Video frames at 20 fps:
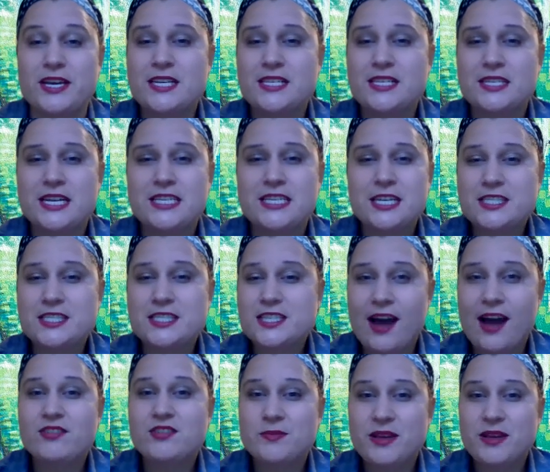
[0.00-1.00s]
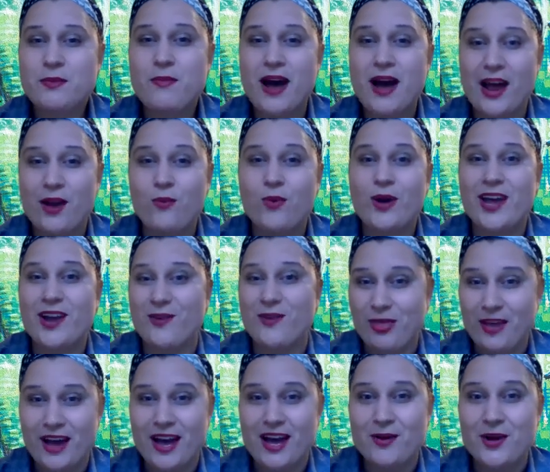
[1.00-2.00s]
because it doesn't have to be my way
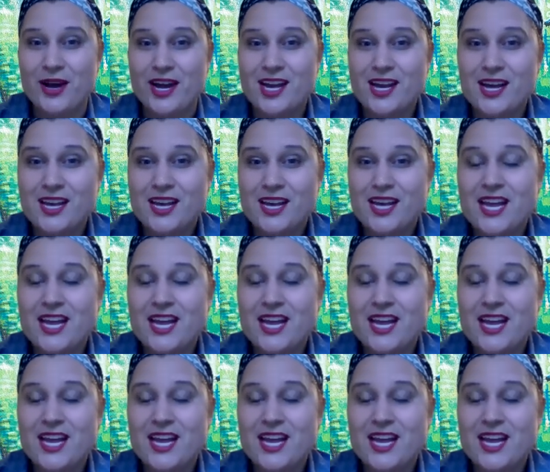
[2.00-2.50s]
or the highway.